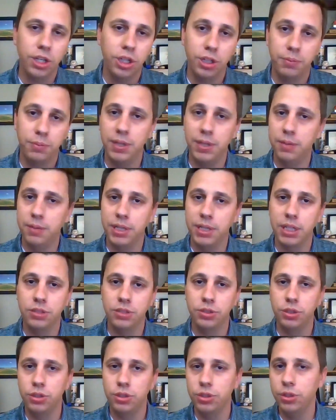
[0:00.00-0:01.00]
could be,
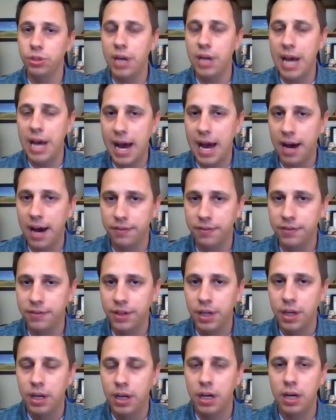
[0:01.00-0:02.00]
because you do have
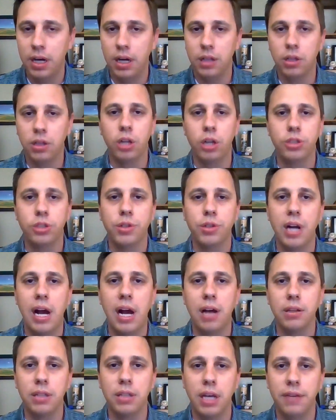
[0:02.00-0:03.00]
a large
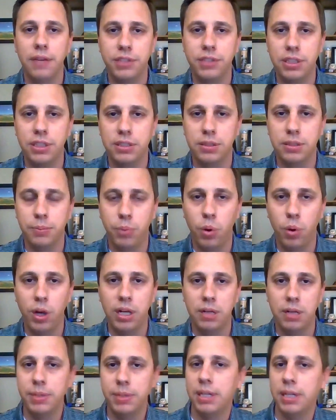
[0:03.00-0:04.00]
crowd left
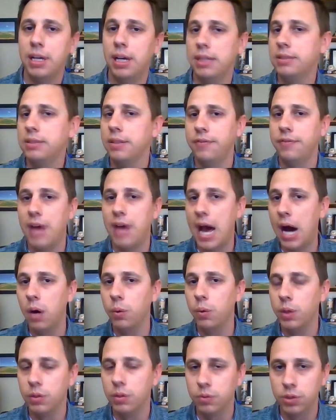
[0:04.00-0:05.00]
disappointed because of how
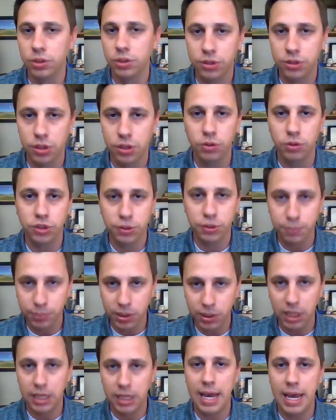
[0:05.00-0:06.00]
we were so
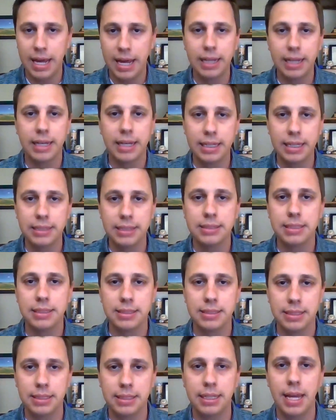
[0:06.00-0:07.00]
split heading into
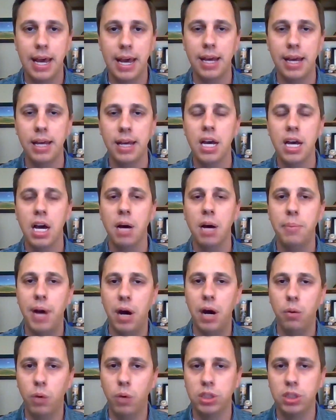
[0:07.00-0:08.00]
today
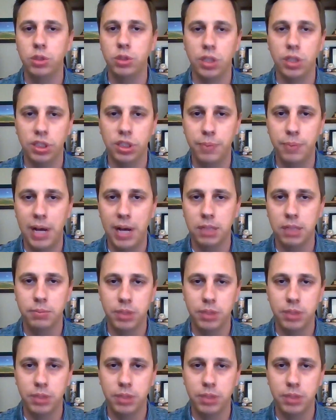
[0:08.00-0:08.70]
about what to expect